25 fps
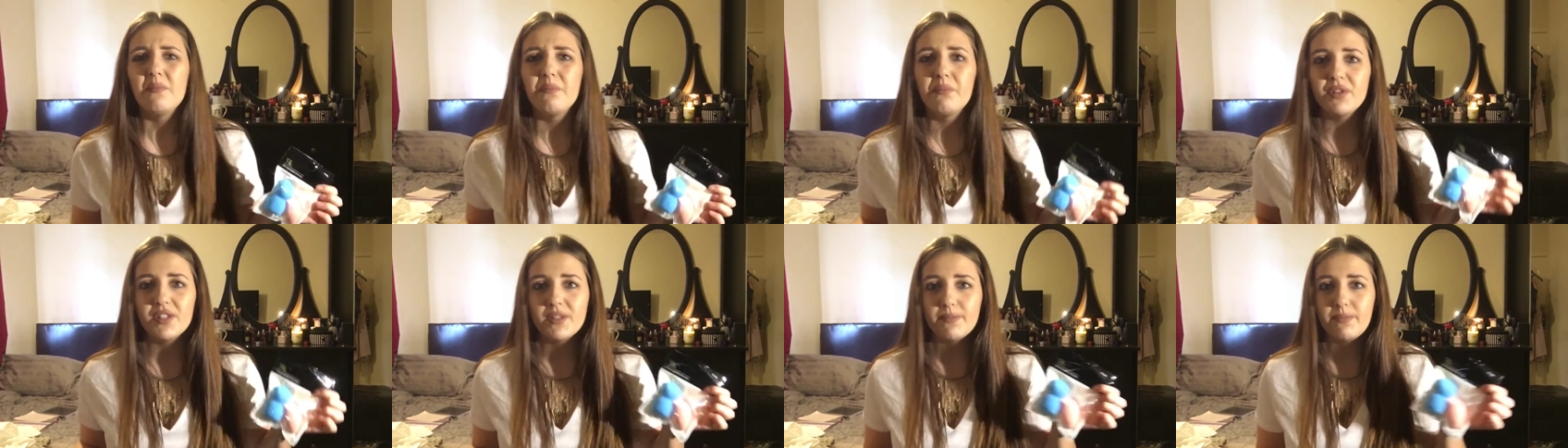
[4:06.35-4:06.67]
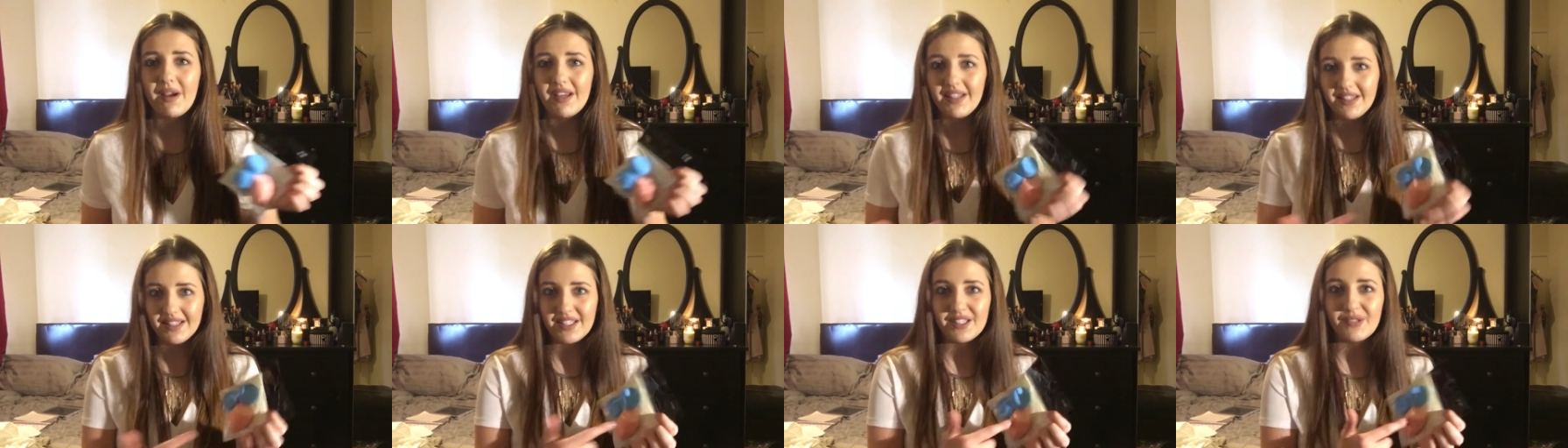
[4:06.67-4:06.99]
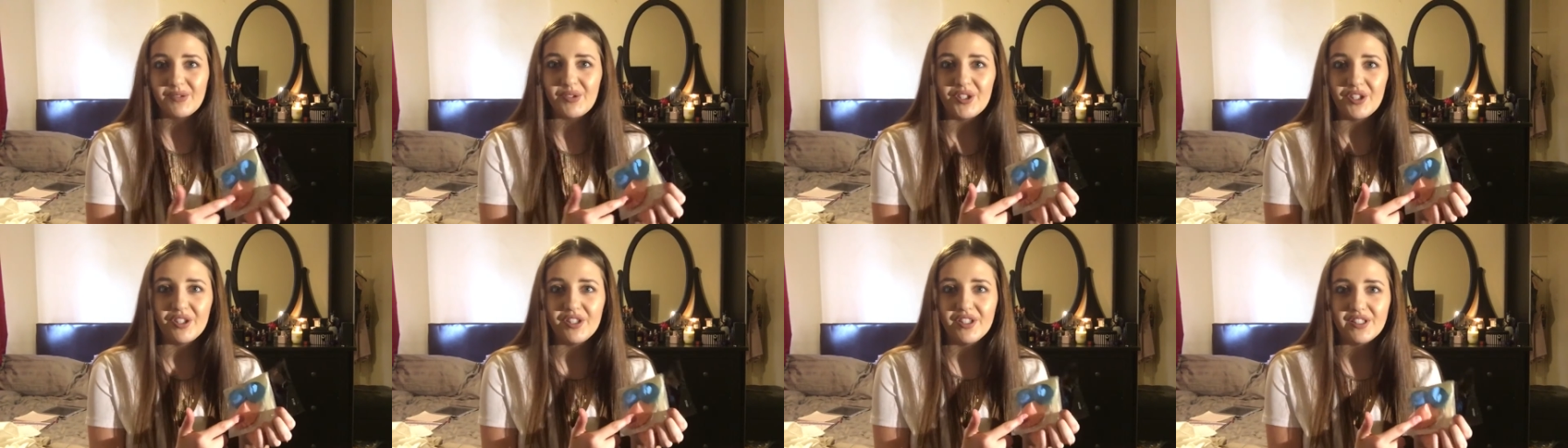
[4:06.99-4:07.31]
but to buy
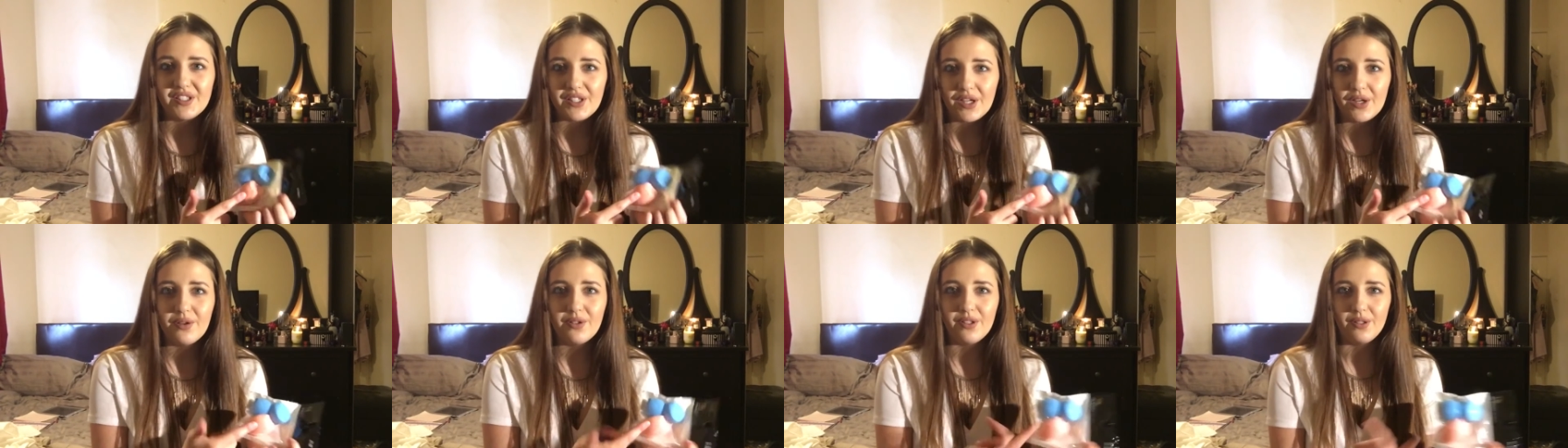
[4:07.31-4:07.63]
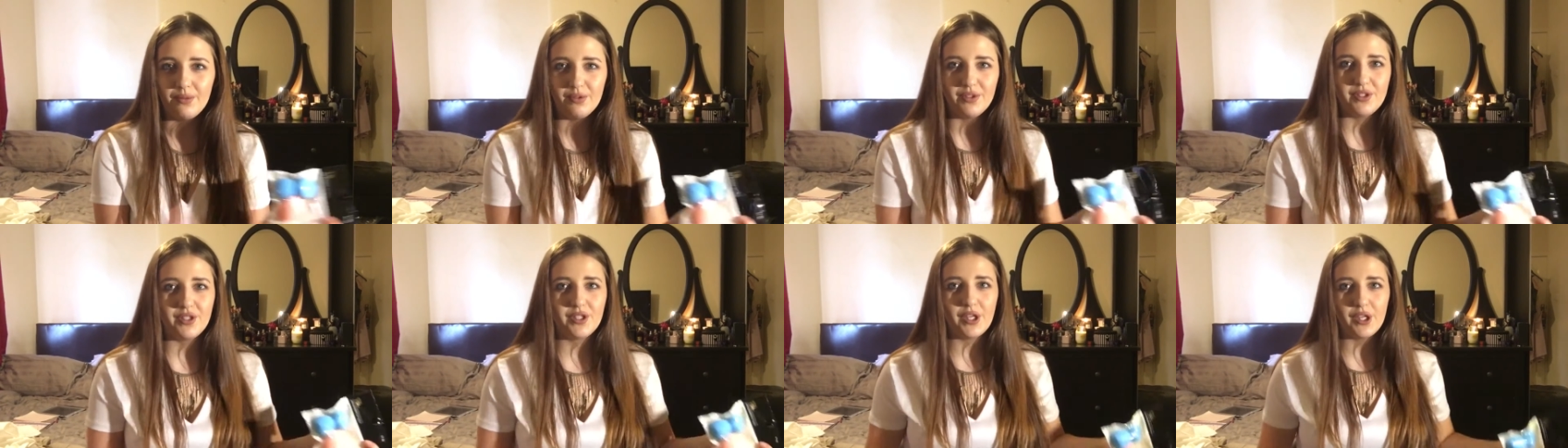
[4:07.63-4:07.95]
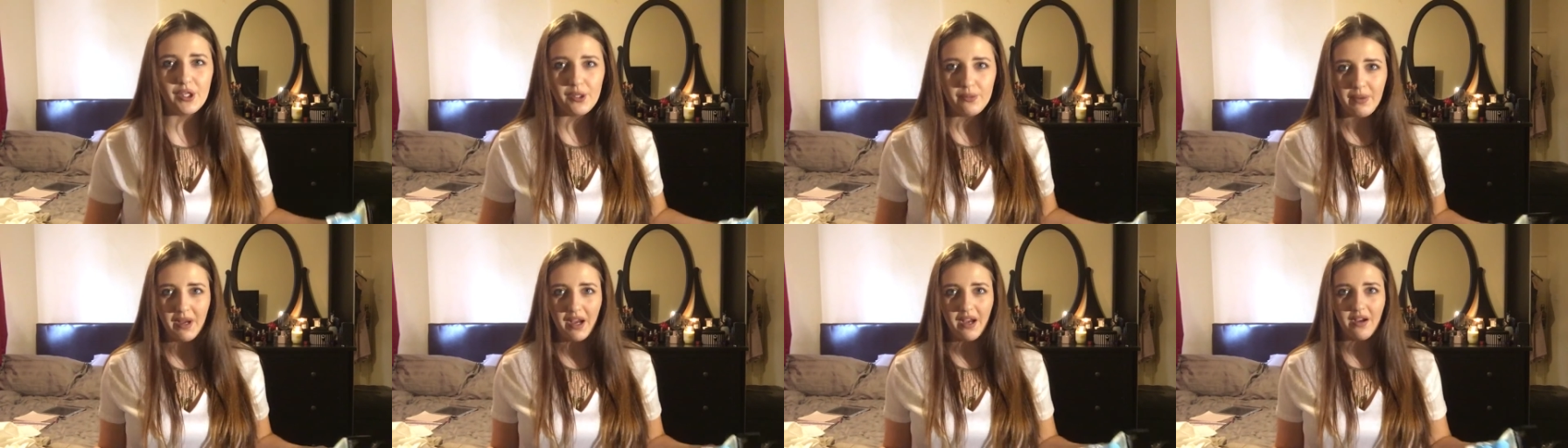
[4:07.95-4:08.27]
this one on its own it was
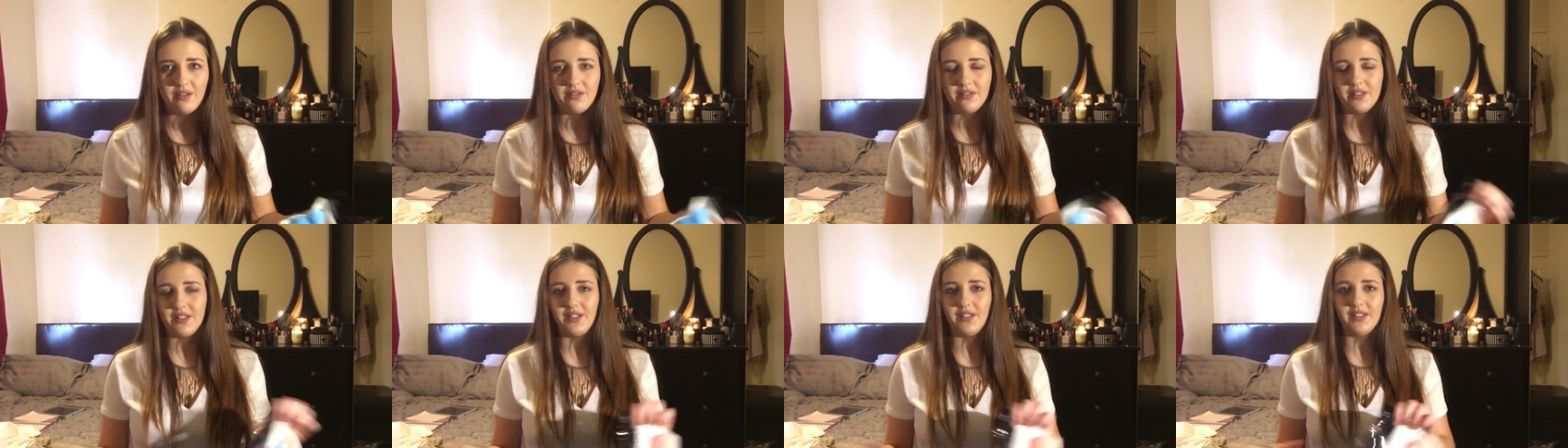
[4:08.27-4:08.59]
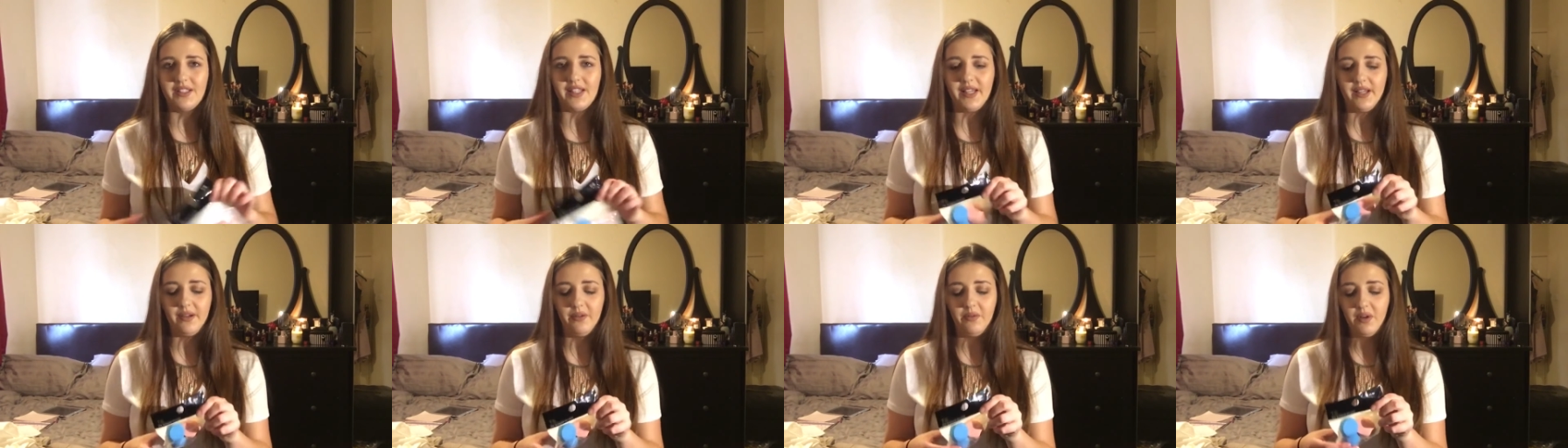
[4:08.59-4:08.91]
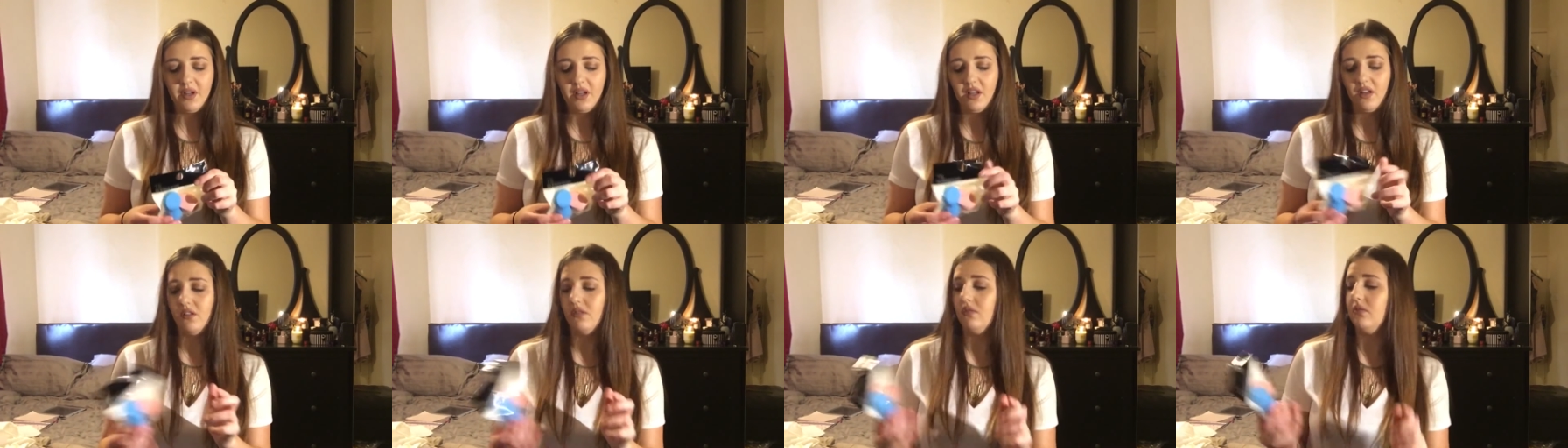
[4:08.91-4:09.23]
£2 so I was like
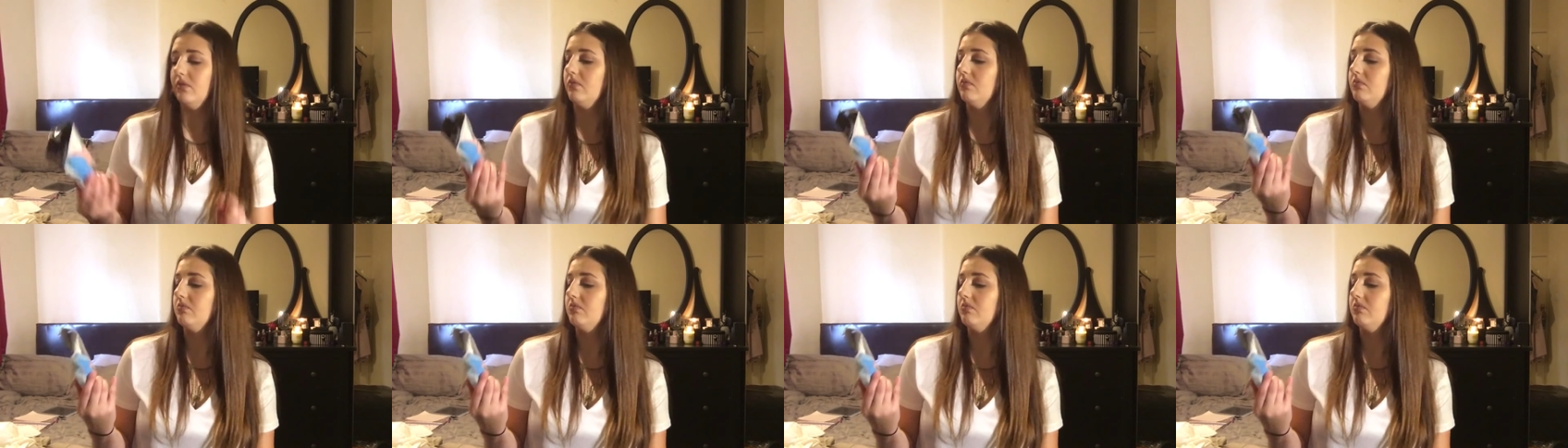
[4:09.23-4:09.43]
well